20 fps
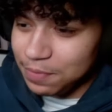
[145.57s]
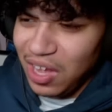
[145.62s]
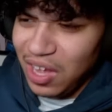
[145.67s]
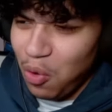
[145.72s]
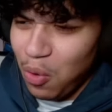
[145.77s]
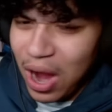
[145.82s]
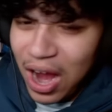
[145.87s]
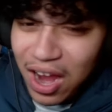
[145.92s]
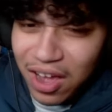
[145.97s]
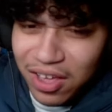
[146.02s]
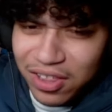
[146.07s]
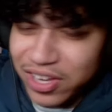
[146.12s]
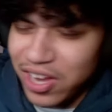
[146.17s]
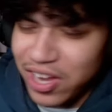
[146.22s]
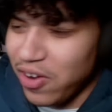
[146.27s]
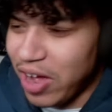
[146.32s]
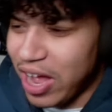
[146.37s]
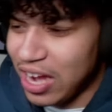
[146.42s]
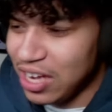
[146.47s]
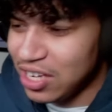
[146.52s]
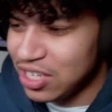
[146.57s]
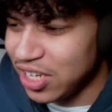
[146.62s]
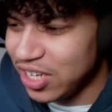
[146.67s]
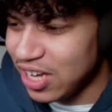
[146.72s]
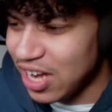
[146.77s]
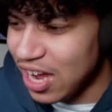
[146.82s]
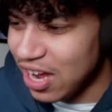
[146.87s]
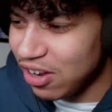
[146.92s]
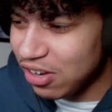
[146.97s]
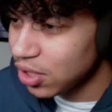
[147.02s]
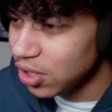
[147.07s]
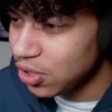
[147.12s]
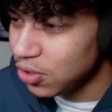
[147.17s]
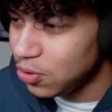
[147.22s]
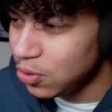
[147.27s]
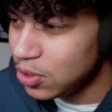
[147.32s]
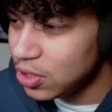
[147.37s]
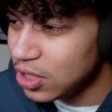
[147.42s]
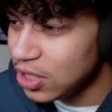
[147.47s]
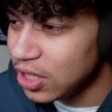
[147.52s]
A while ago, actually, now.
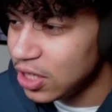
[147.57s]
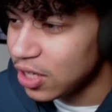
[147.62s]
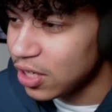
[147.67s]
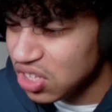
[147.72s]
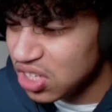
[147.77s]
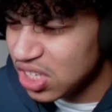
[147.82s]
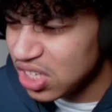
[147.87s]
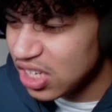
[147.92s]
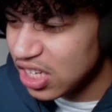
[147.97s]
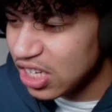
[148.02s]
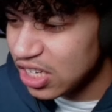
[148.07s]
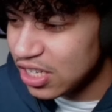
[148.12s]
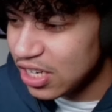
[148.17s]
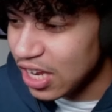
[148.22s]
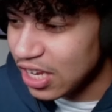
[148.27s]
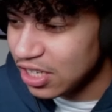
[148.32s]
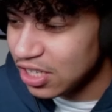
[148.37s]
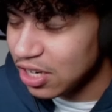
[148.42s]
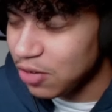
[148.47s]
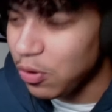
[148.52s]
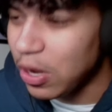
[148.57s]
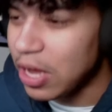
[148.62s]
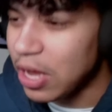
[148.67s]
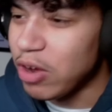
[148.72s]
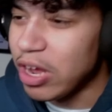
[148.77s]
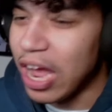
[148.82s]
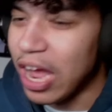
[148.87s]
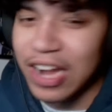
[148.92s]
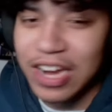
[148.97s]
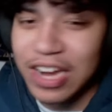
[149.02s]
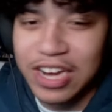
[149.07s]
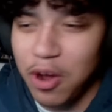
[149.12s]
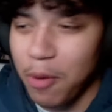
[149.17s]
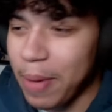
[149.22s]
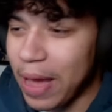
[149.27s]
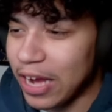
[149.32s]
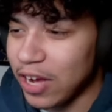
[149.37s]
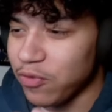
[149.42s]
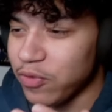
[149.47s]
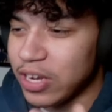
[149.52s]
Lucia. This is his destiny. Wait, I need to go
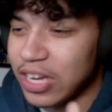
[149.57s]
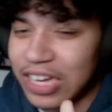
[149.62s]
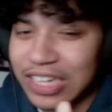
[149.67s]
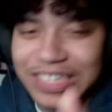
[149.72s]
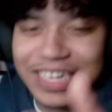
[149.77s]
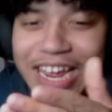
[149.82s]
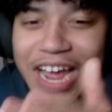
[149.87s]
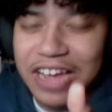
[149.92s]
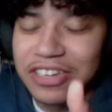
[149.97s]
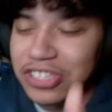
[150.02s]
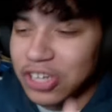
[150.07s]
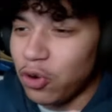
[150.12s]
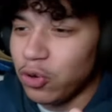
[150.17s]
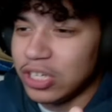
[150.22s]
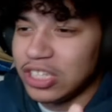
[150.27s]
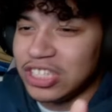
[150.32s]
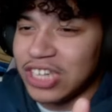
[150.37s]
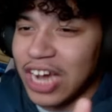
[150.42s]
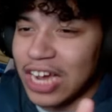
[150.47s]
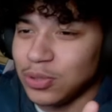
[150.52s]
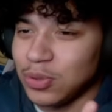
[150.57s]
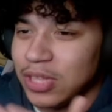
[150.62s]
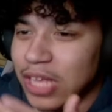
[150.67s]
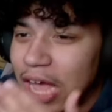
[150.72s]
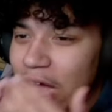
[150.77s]
back and read. See, it's always shots with the